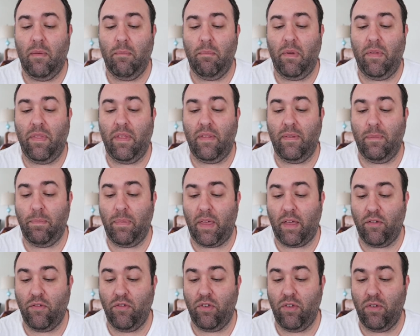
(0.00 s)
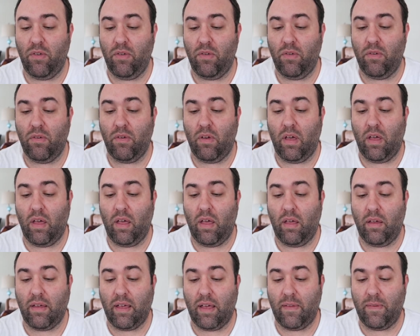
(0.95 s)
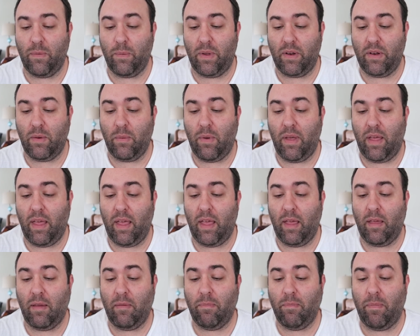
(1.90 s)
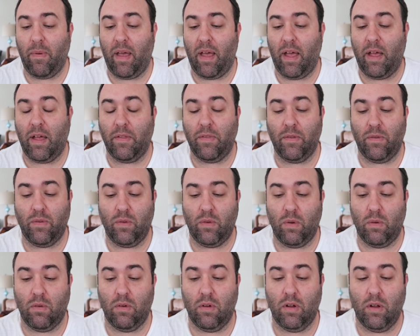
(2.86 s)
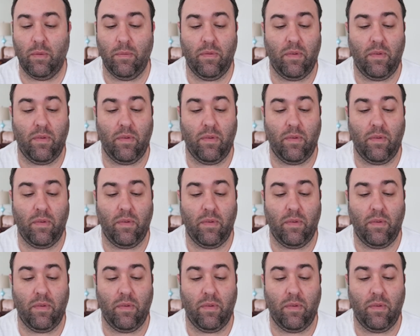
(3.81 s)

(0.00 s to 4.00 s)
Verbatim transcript: But then Pikachu uh, got swept away by the storm,